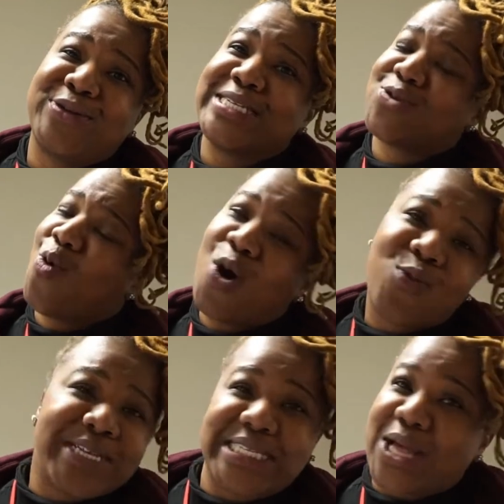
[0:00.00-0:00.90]
this all
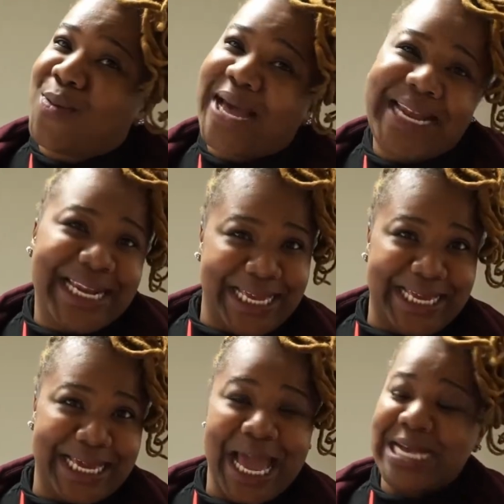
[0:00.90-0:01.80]
week, so
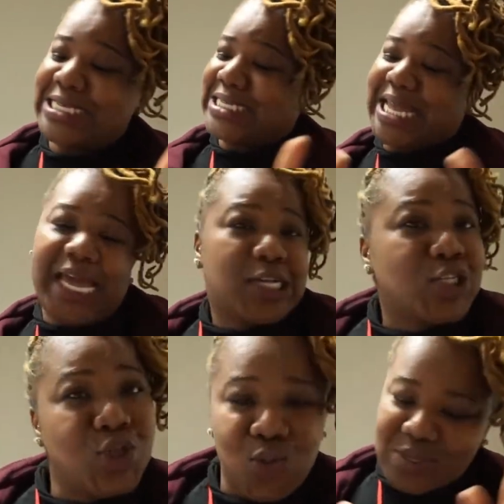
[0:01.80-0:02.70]
honey, stay
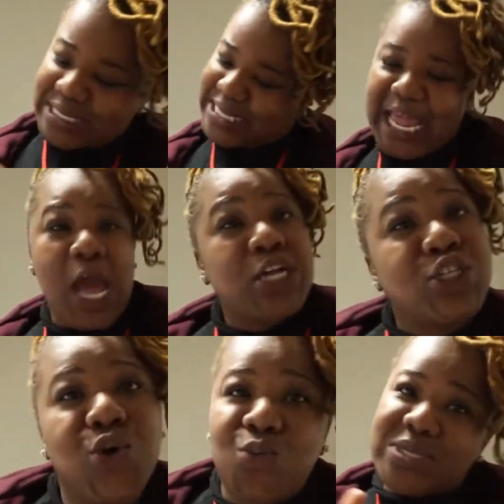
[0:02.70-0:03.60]
tuned, stay
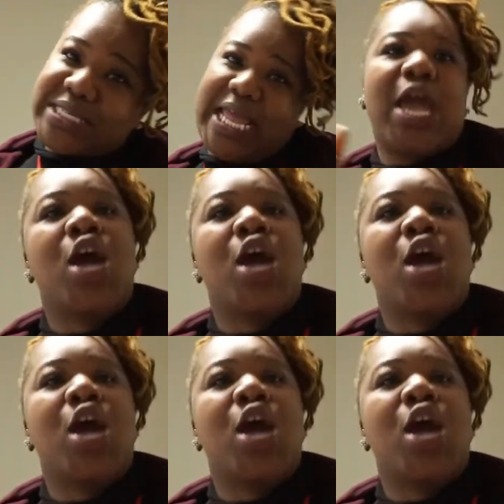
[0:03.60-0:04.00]
tuned, stay